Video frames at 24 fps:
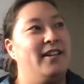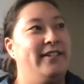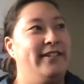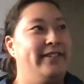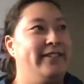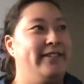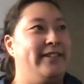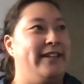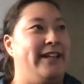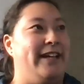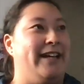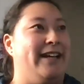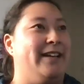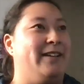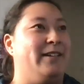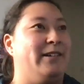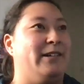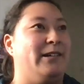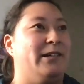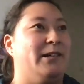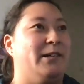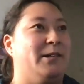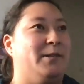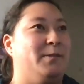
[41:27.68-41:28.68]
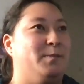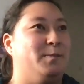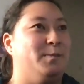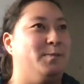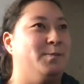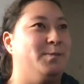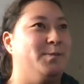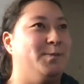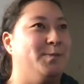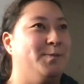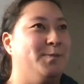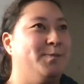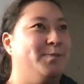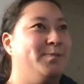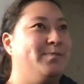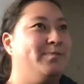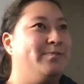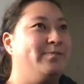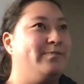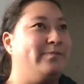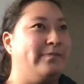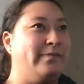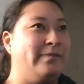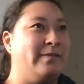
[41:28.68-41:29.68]
that um
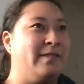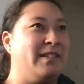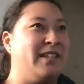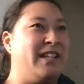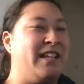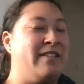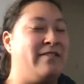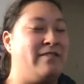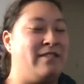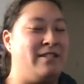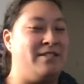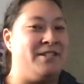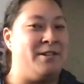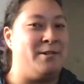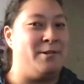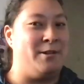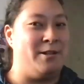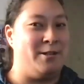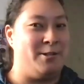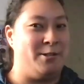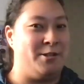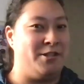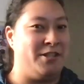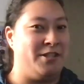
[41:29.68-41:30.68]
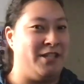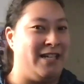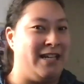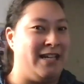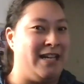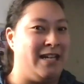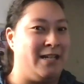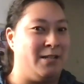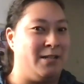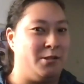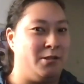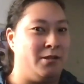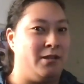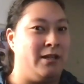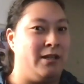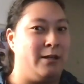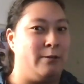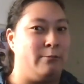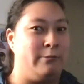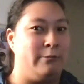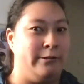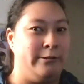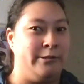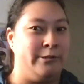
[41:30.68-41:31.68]
even though our society has a lot
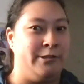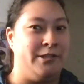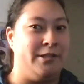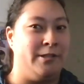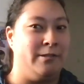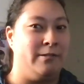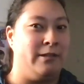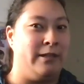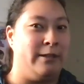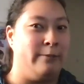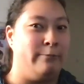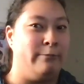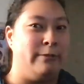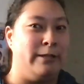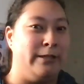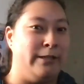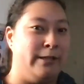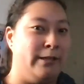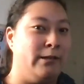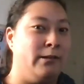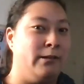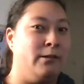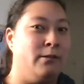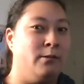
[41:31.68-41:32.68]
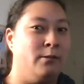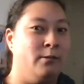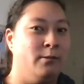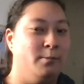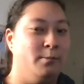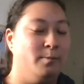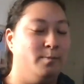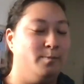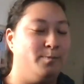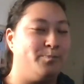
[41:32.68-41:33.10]
of work to do, like we know